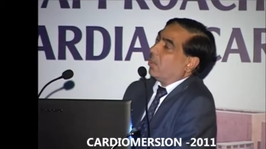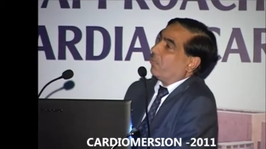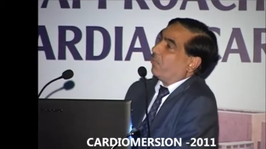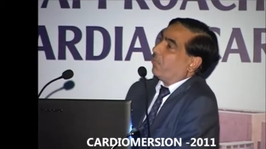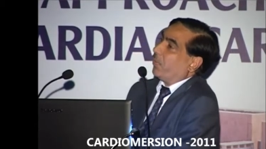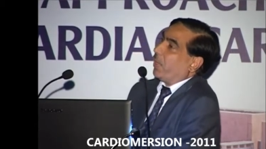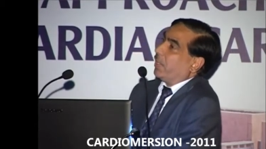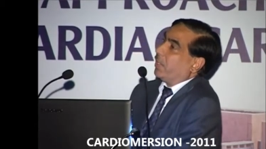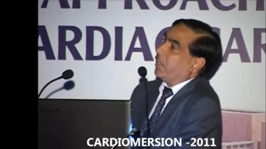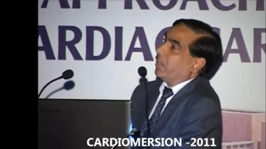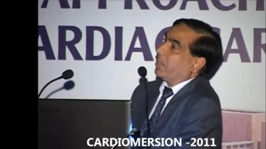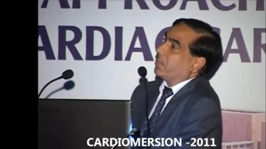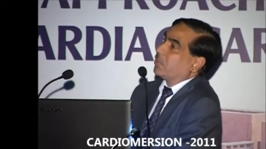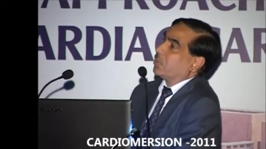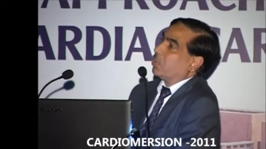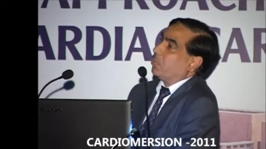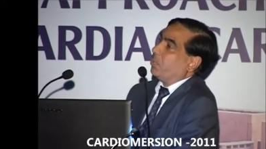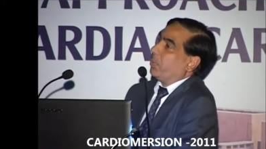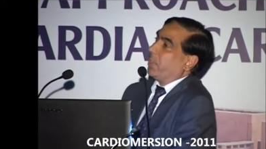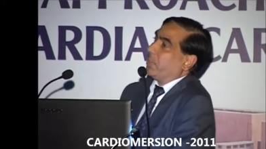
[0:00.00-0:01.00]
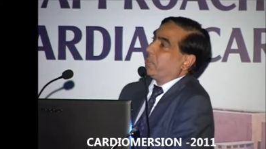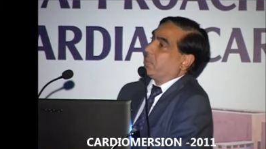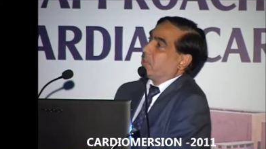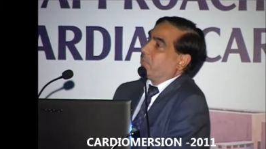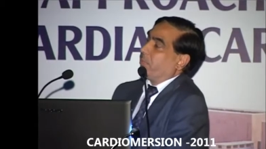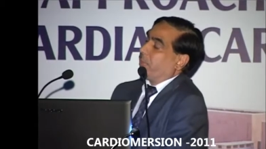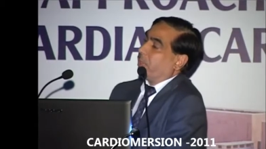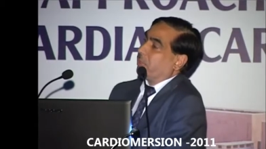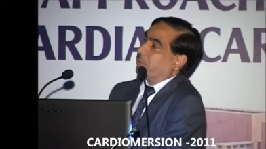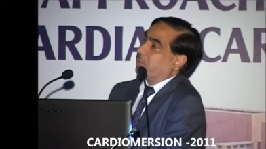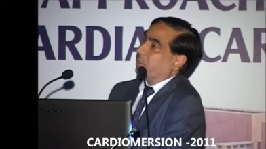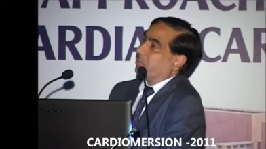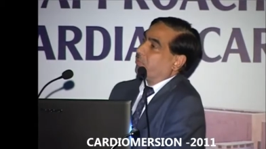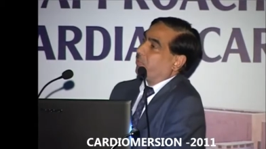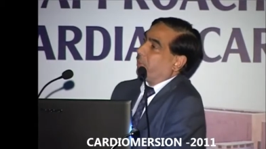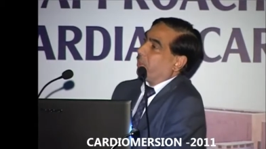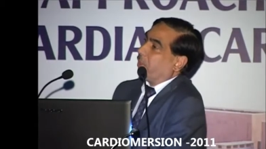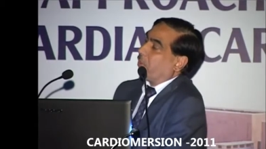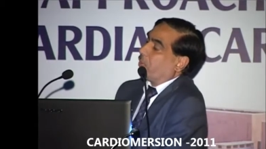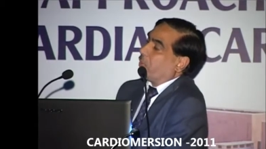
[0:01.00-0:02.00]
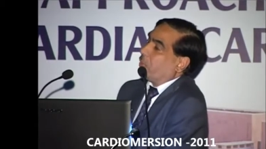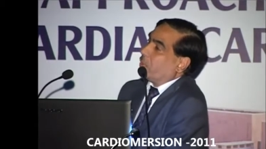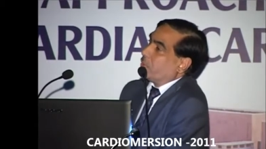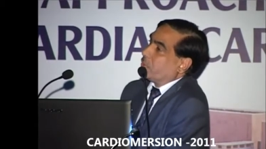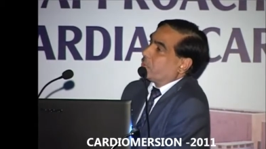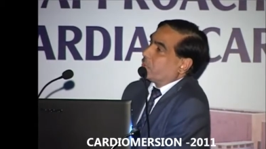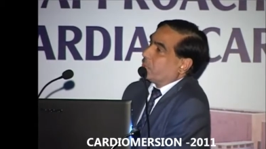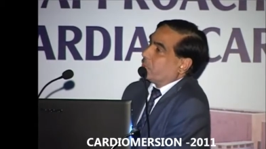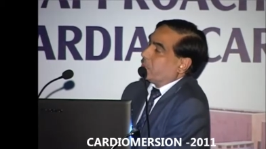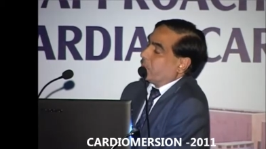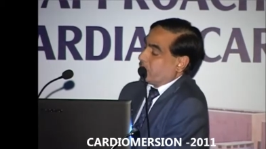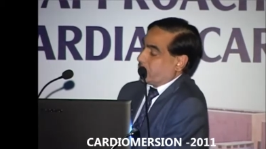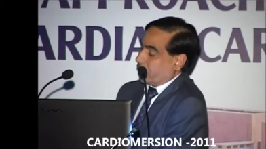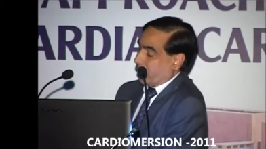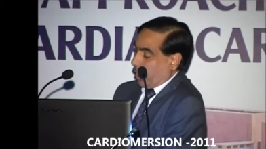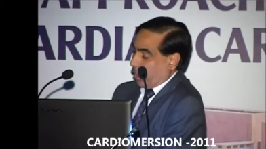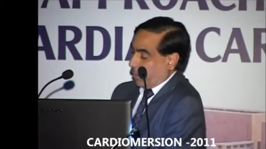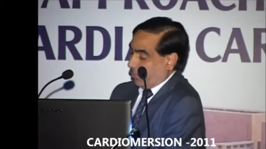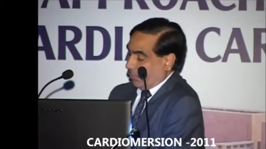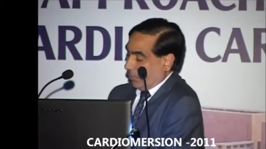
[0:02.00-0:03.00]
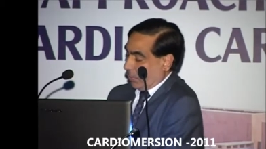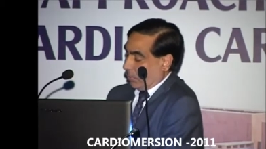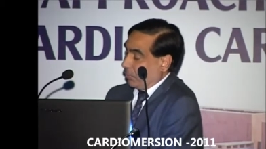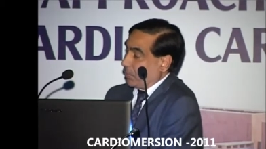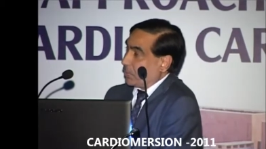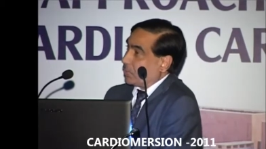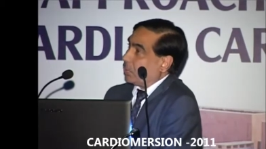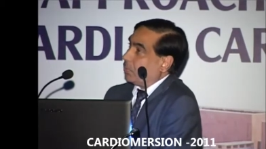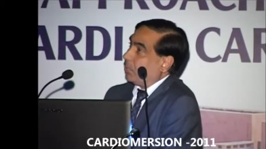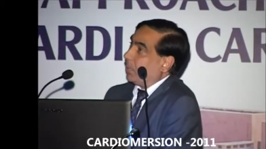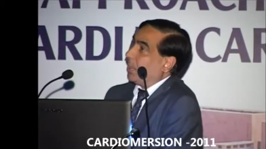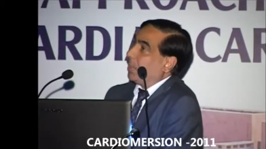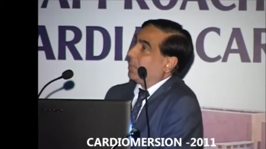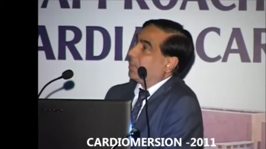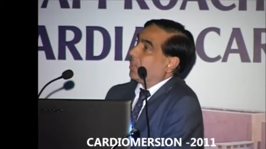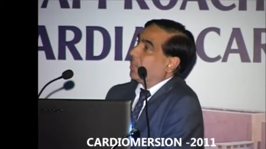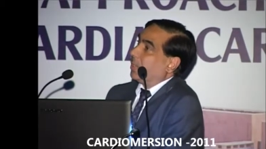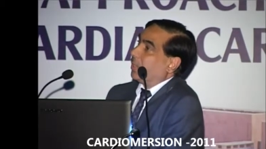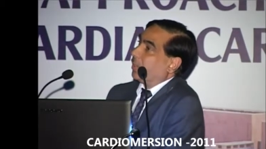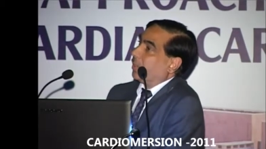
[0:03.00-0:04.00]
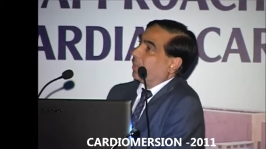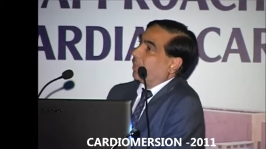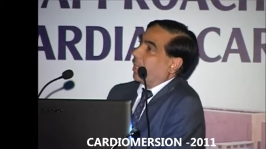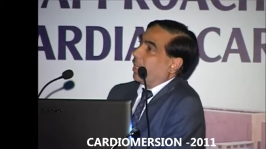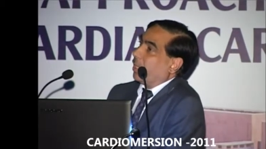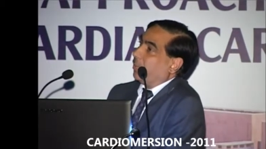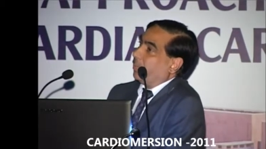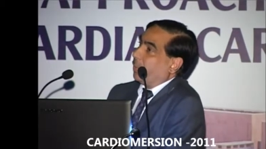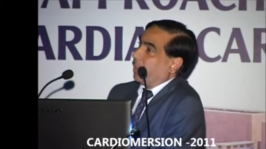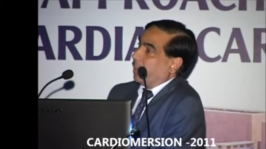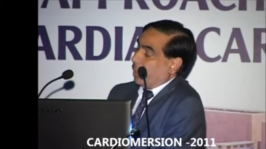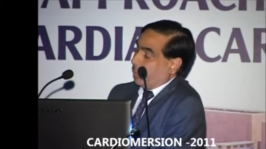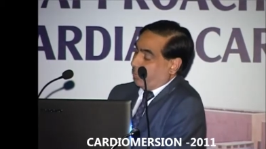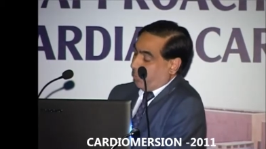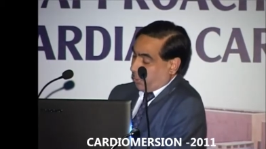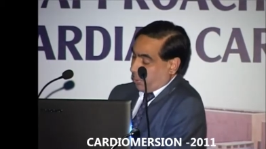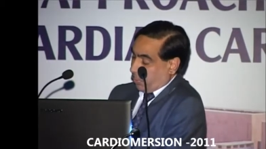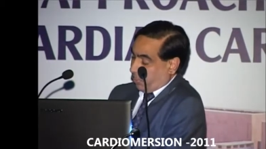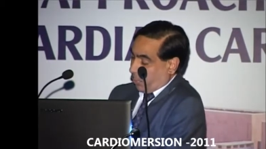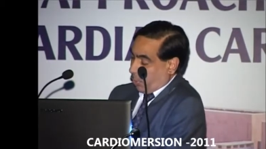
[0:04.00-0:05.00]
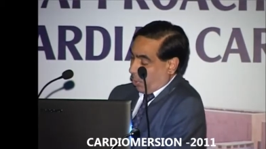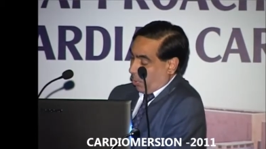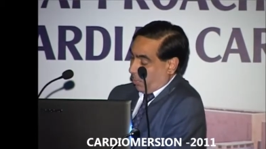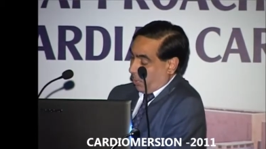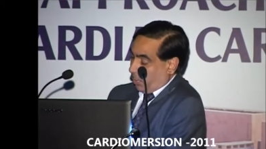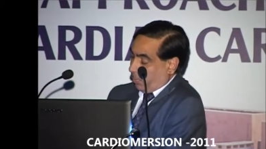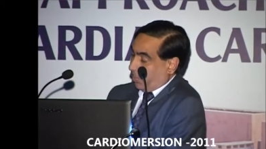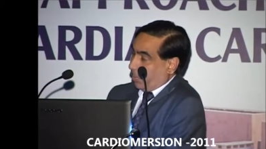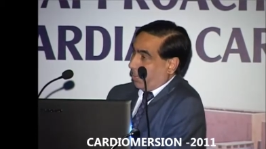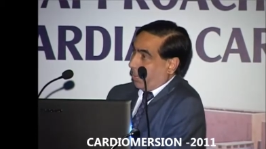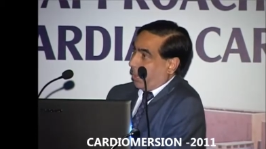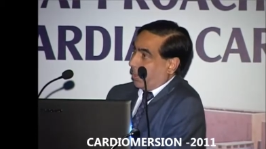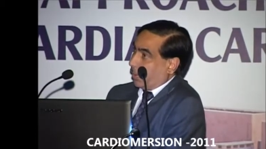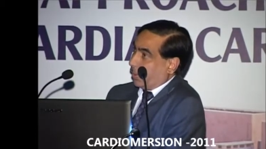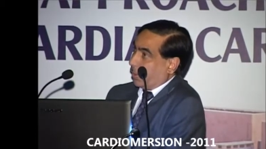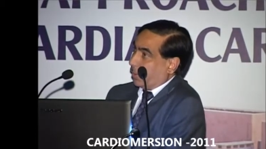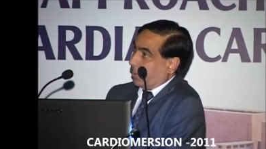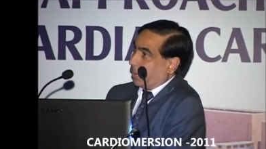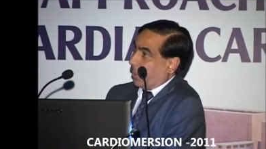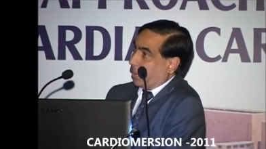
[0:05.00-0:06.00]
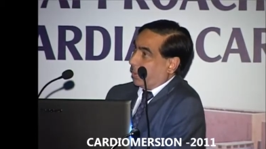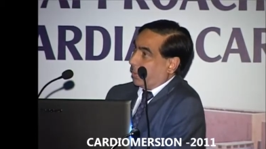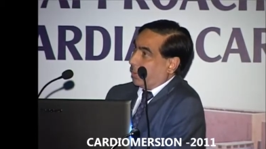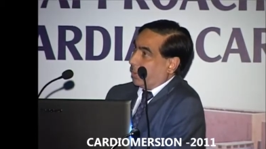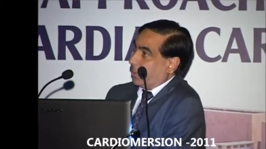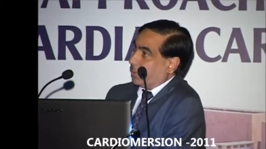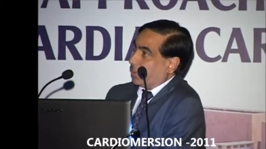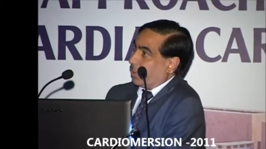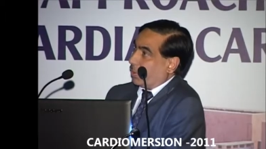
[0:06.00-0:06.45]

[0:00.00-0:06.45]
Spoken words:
Phrenic nerve stimulation, because that's very close to the site where we stimulate, can be a major problem, and that needs